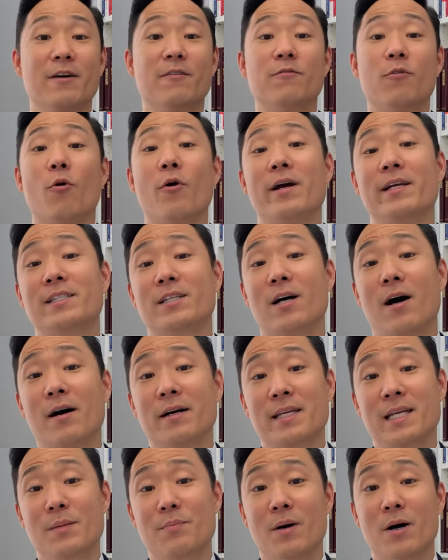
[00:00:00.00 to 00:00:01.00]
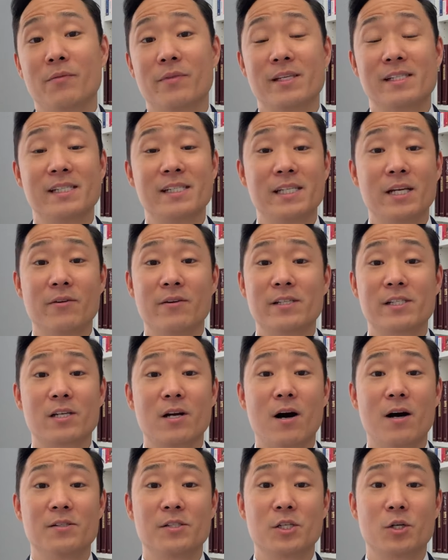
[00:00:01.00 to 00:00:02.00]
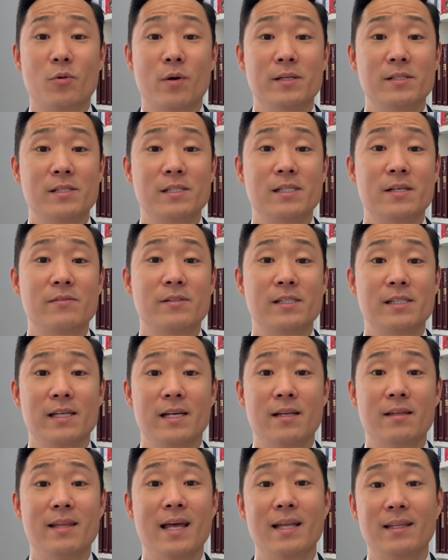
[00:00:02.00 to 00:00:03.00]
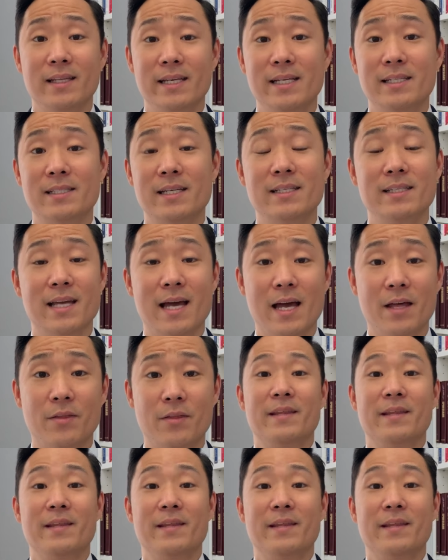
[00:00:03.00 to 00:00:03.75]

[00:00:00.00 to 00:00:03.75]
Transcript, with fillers: avoid talking about the serious consequences of sin that lead to death.